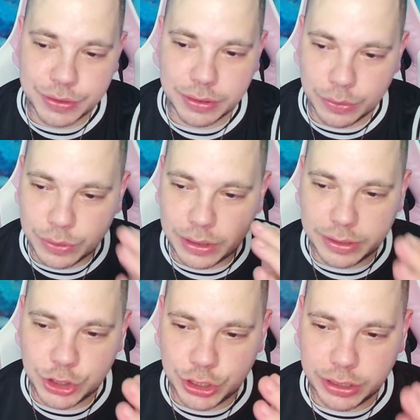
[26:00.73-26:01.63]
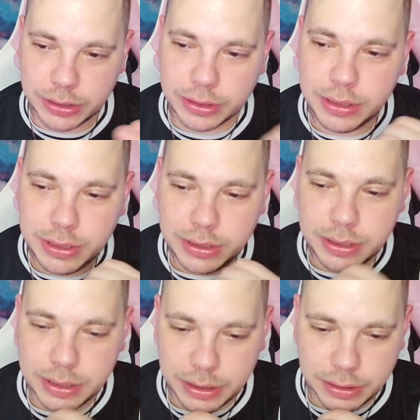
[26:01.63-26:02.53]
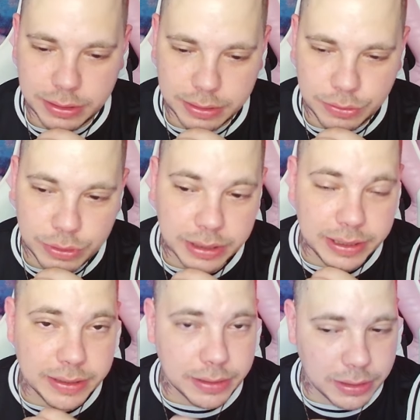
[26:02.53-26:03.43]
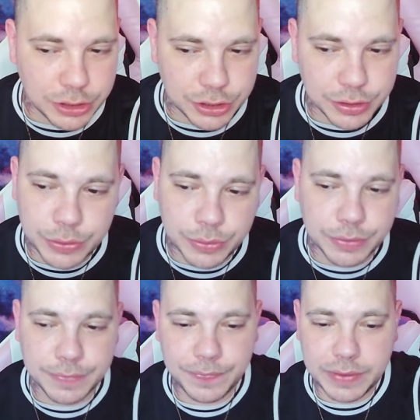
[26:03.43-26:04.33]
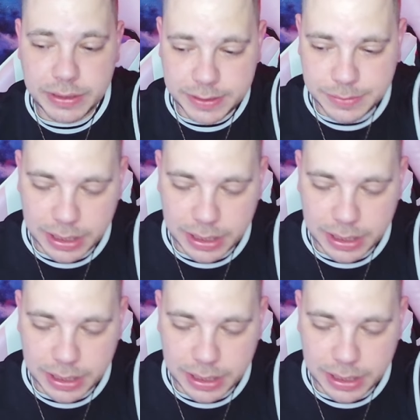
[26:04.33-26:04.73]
a really chill, really intelligent dude. He seems like